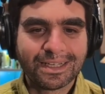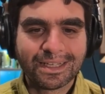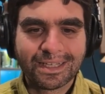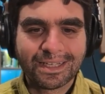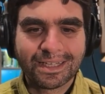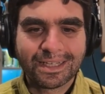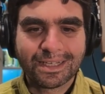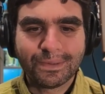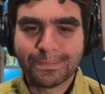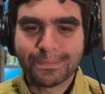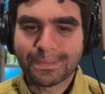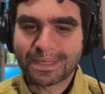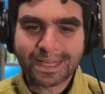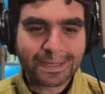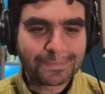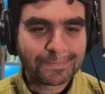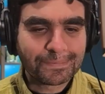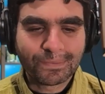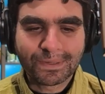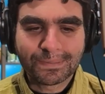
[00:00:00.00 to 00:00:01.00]
We met
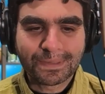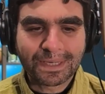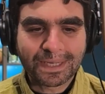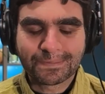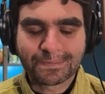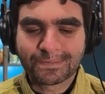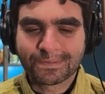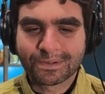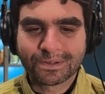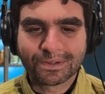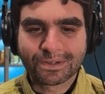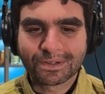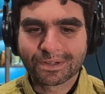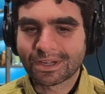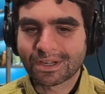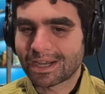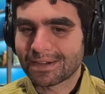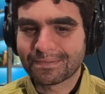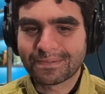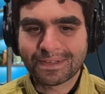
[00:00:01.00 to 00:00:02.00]
up for
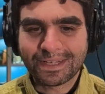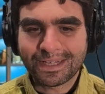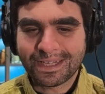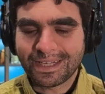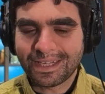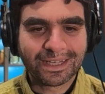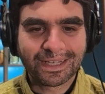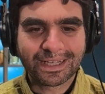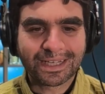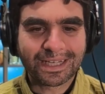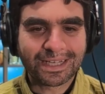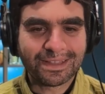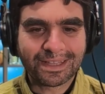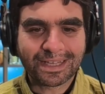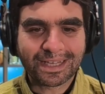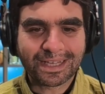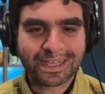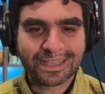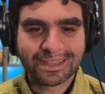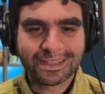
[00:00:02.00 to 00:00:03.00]
coffee, and
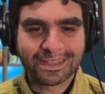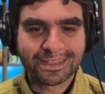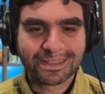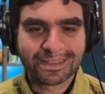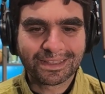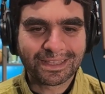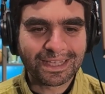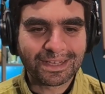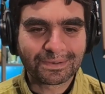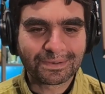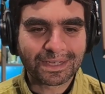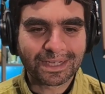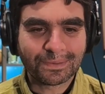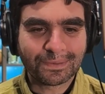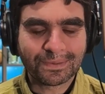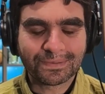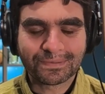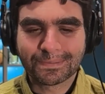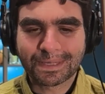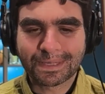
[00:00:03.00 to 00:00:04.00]
then, kind of
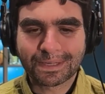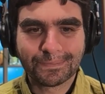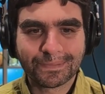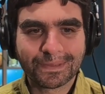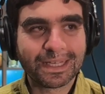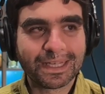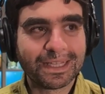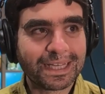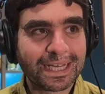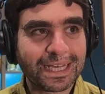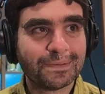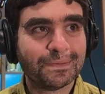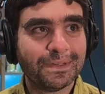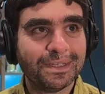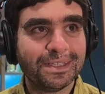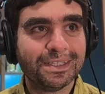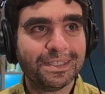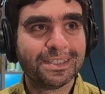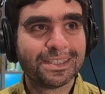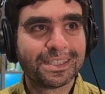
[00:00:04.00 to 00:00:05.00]
went from there. And that
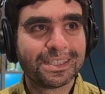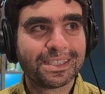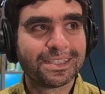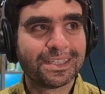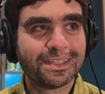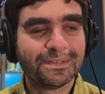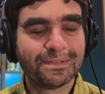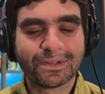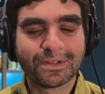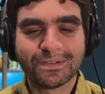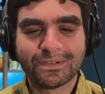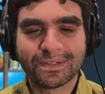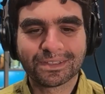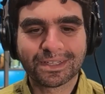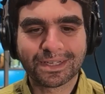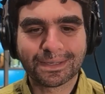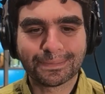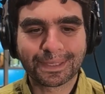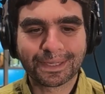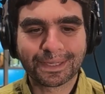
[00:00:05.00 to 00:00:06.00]
was a very long time ago.